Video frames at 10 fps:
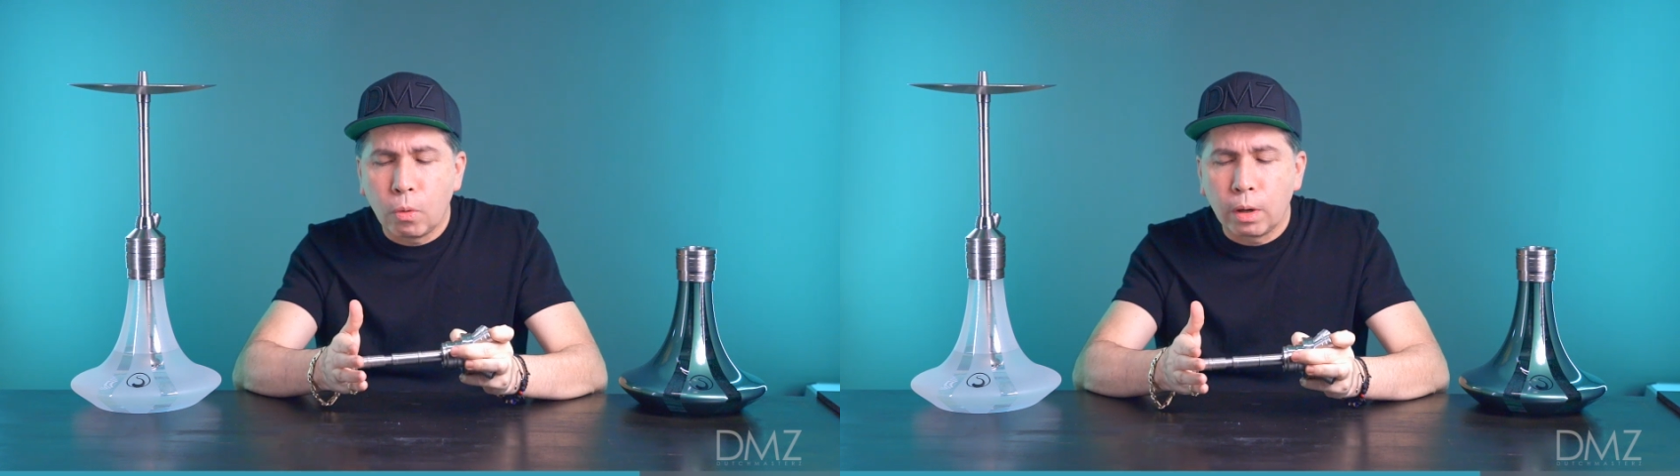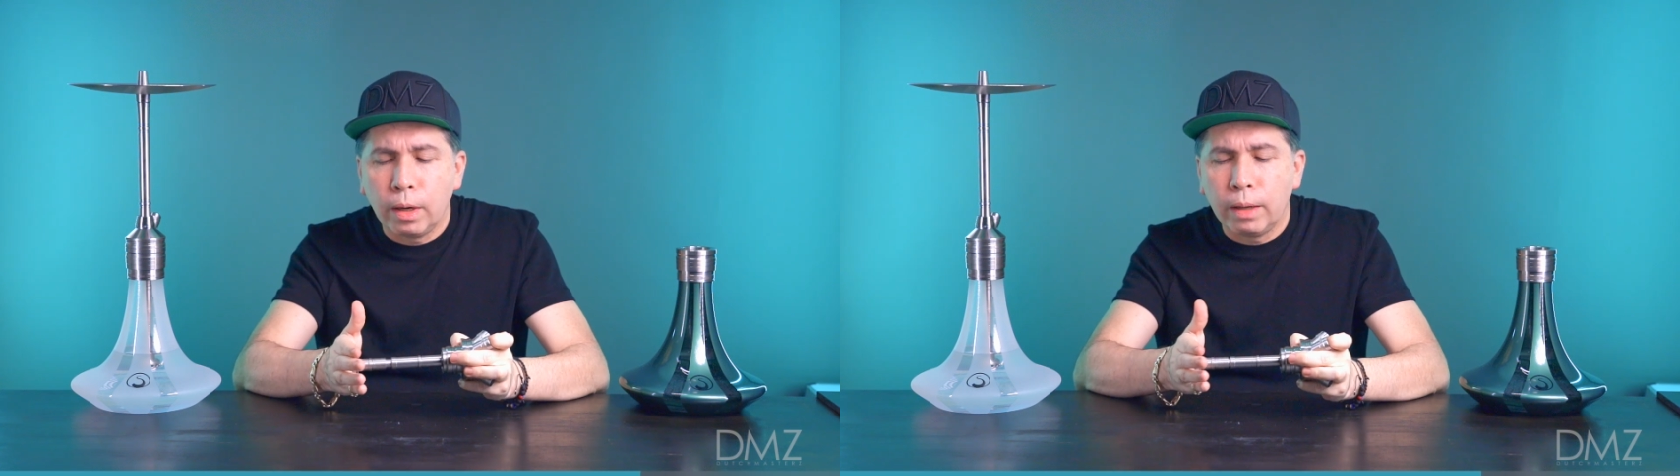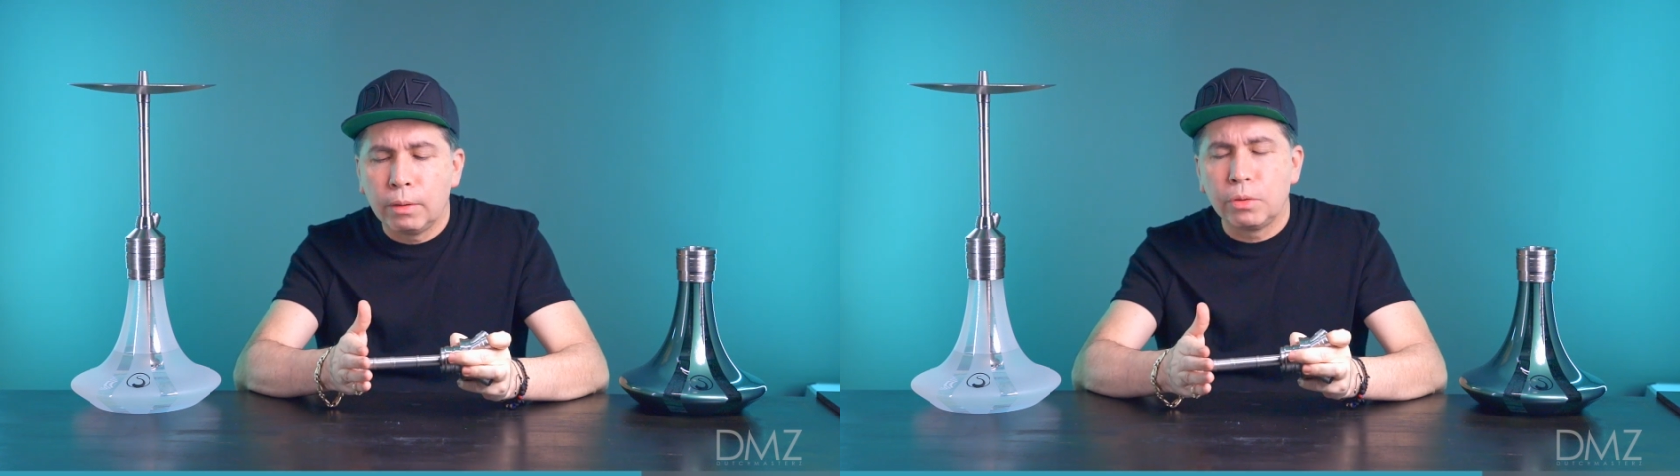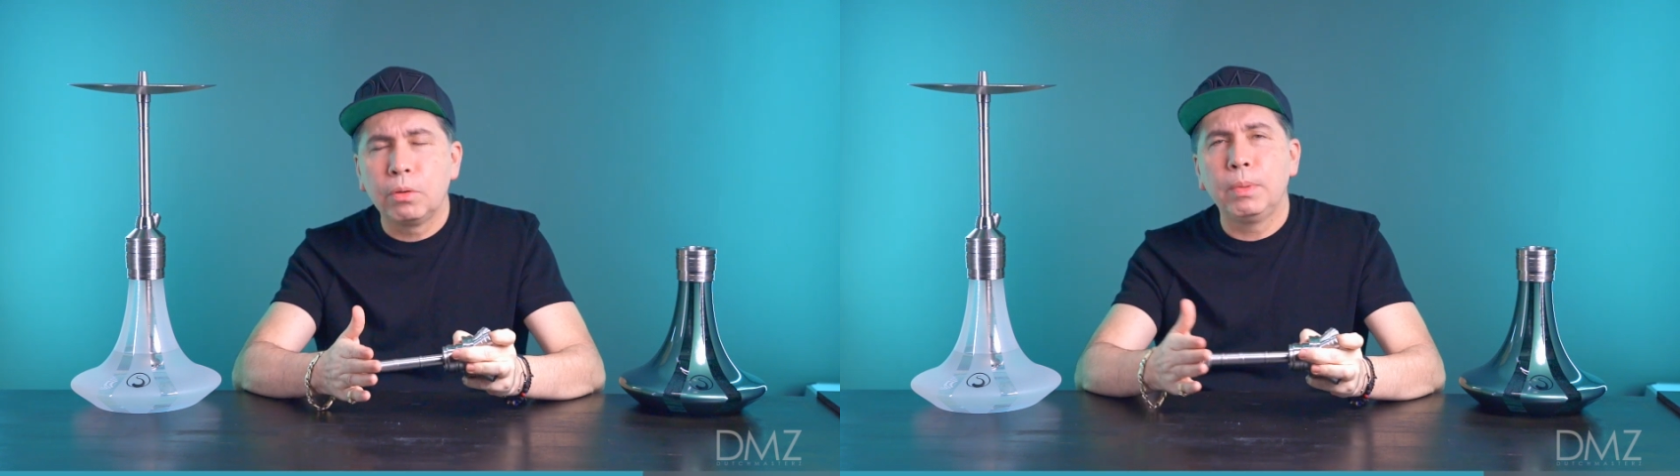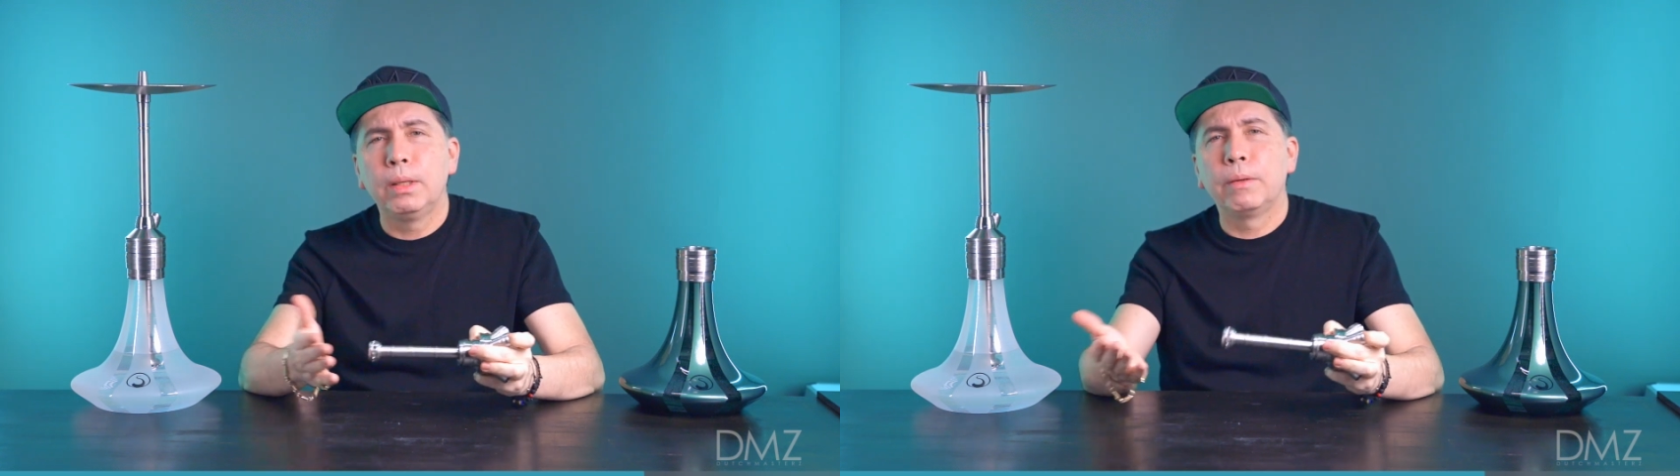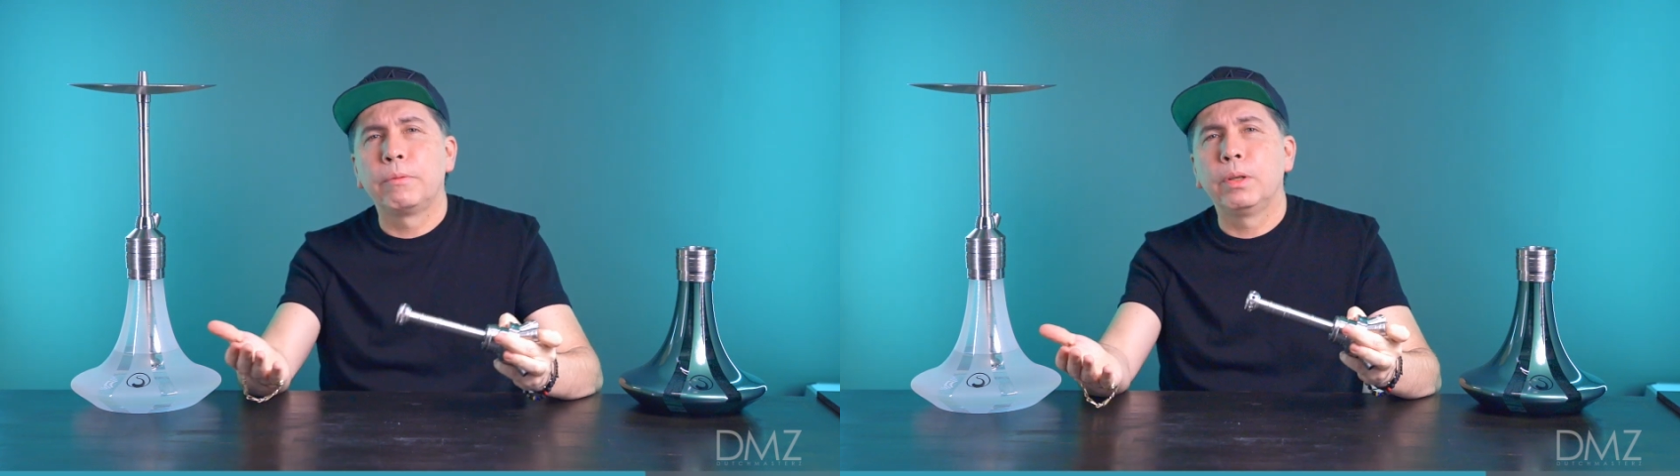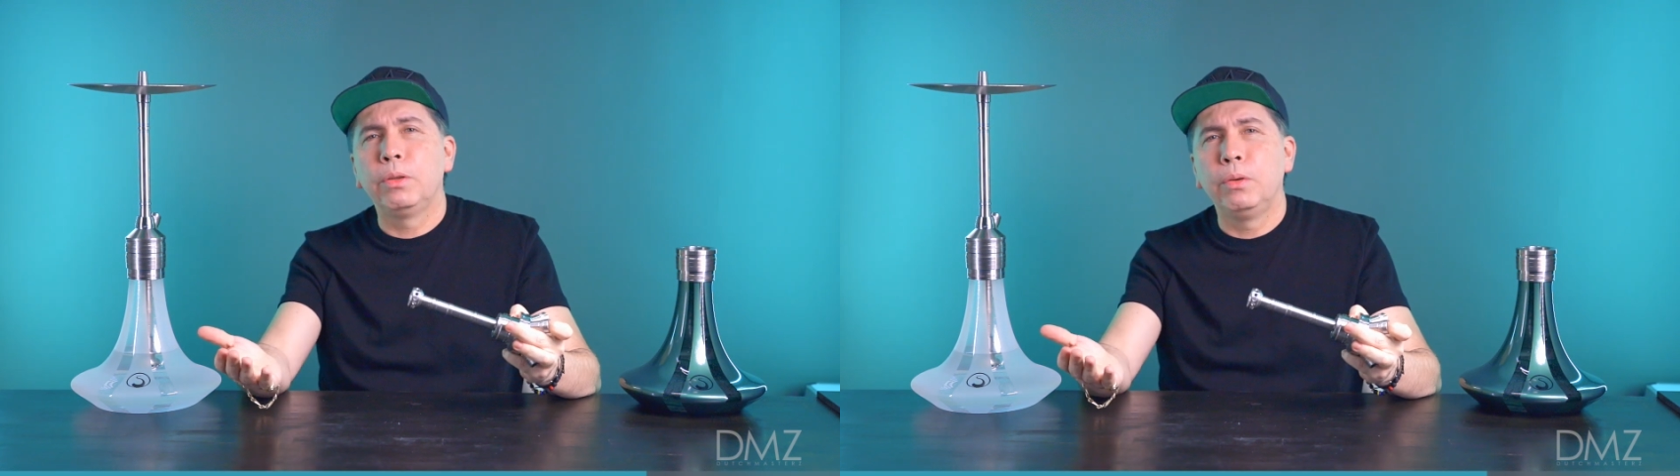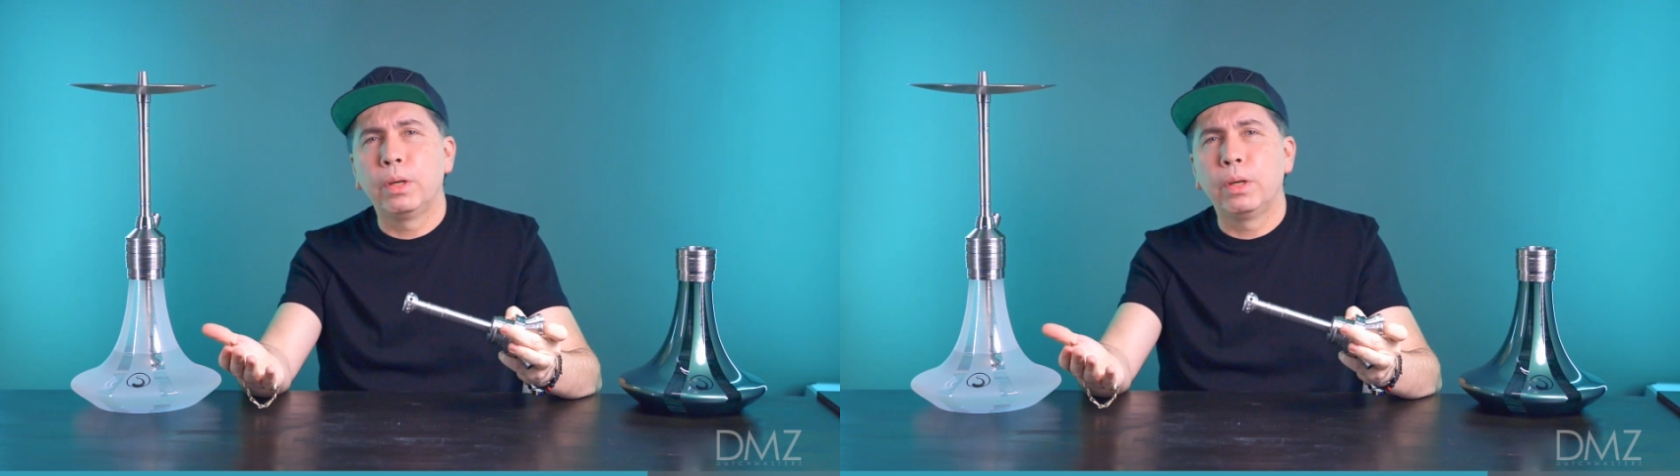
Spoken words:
water levels to be different,